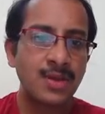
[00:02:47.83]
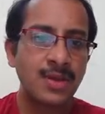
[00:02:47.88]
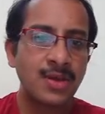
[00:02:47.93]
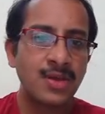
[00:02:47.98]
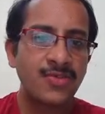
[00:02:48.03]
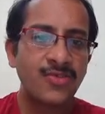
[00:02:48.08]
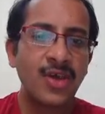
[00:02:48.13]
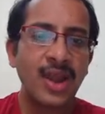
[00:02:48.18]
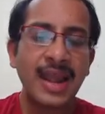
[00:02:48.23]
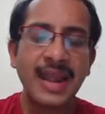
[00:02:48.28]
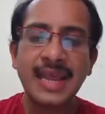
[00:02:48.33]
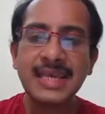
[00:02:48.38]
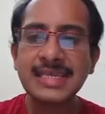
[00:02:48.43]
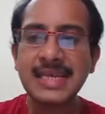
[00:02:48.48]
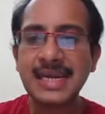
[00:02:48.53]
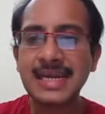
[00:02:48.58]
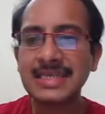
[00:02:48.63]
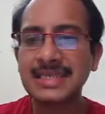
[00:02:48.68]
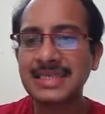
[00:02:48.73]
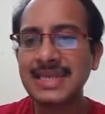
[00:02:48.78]
So let us
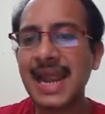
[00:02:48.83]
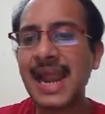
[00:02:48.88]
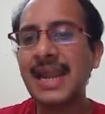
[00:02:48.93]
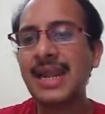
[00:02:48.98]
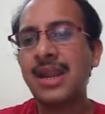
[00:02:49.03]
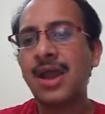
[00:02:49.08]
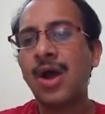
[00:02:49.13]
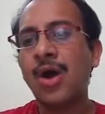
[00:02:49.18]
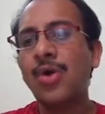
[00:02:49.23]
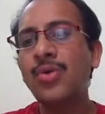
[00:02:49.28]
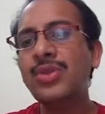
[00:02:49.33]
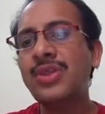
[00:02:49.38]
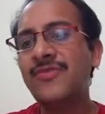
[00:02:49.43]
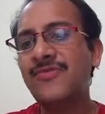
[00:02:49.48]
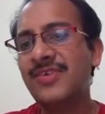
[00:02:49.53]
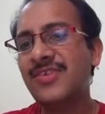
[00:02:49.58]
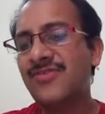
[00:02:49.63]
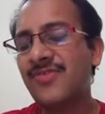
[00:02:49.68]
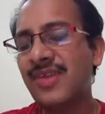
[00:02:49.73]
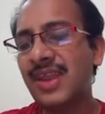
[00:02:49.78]
understand how the
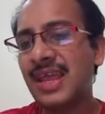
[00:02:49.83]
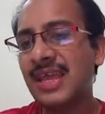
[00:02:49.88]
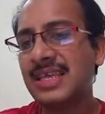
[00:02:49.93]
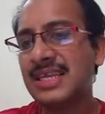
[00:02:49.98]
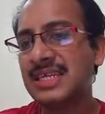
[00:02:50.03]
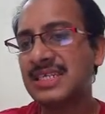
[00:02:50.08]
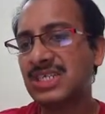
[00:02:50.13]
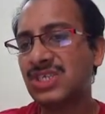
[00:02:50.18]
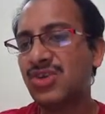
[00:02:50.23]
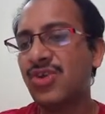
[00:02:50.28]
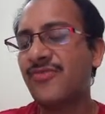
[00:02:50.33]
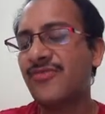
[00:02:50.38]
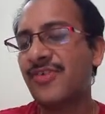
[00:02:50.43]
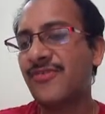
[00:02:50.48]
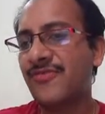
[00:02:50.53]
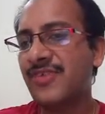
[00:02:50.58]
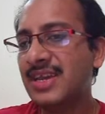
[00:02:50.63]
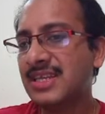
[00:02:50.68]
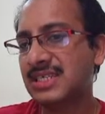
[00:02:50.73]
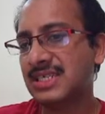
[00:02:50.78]
visualization of the
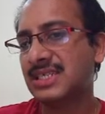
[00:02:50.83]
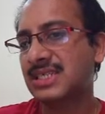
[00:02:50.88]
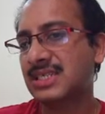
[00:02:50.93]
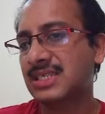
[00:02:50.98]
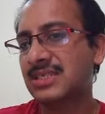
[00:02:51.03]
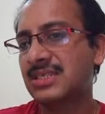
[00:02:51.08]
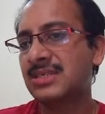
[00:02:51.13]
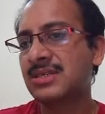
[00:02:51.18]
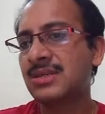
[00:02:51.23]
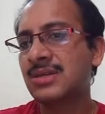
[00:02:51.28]
features